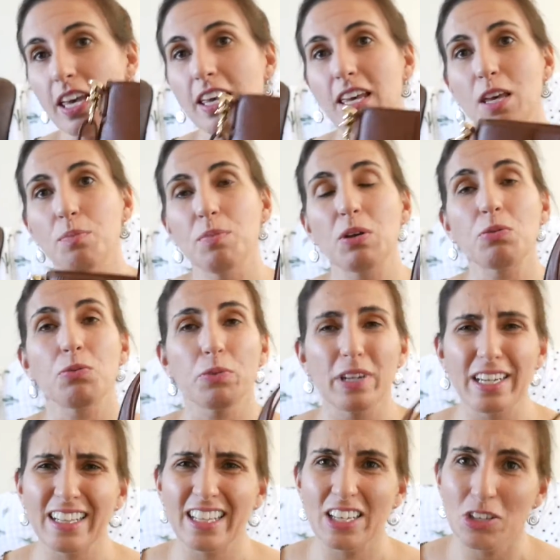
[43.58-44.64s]
it can be
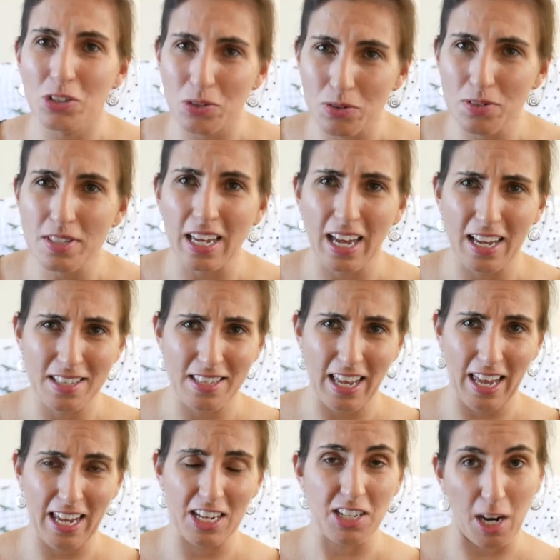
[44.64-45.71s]
really used as
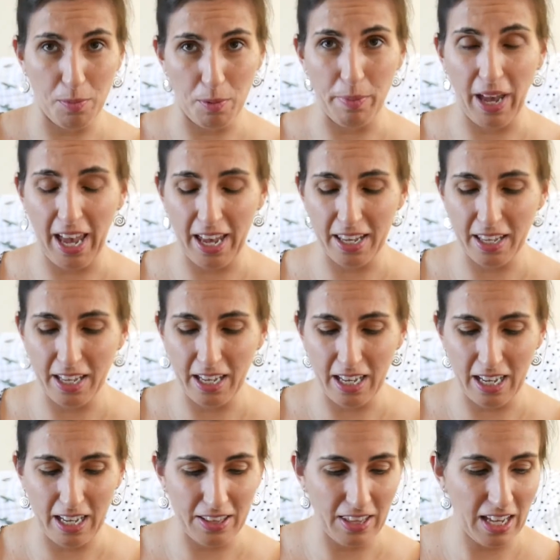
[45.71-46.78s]
a diaper bag.
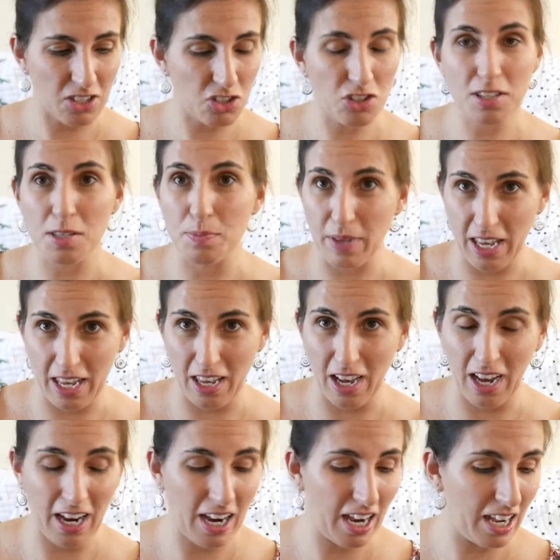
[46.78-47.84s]
That's just me.
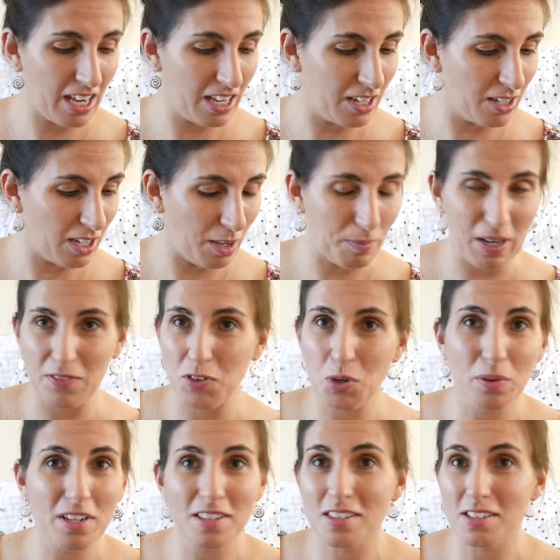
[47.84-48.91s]
I mean, if you
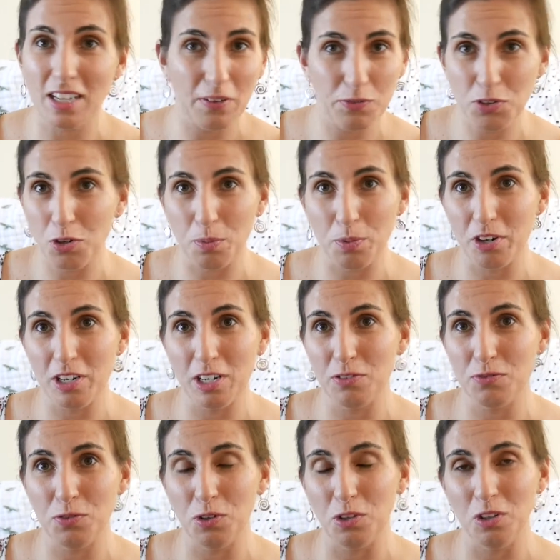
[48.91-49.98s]
want to stuff your Brittany
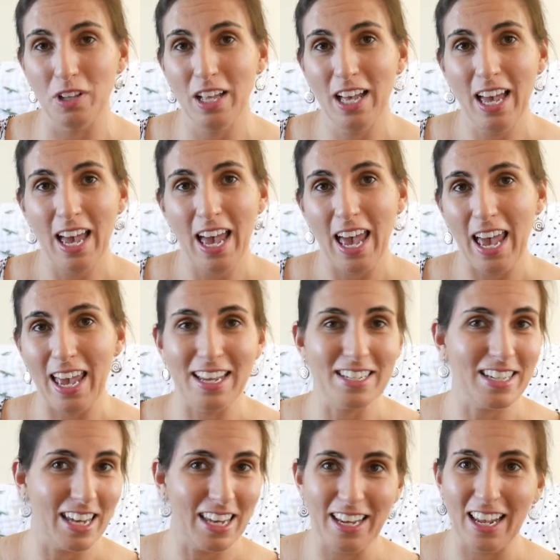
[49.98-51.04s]
full and
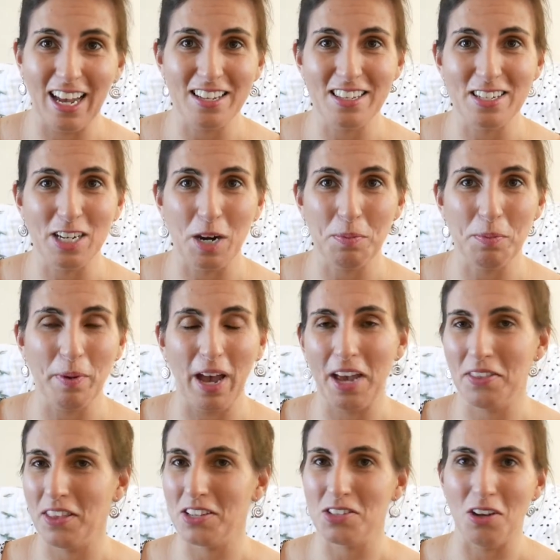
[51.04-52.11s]
take it out as a diaper
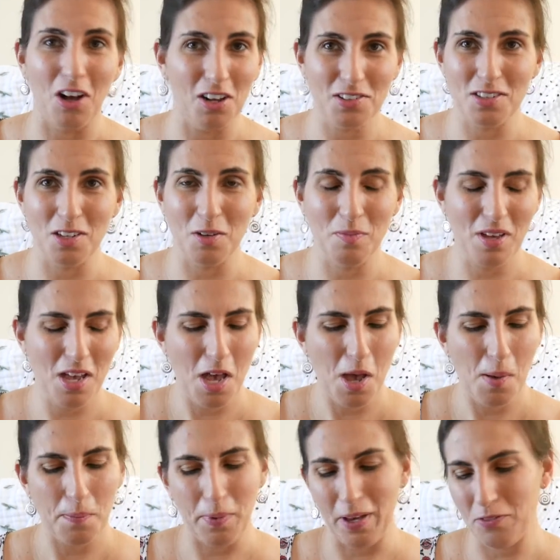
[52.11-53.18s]
bag, that's awesome,
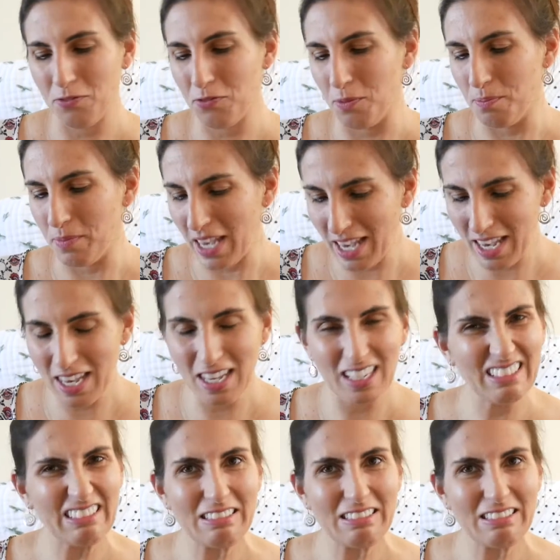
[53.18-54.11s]
but for me,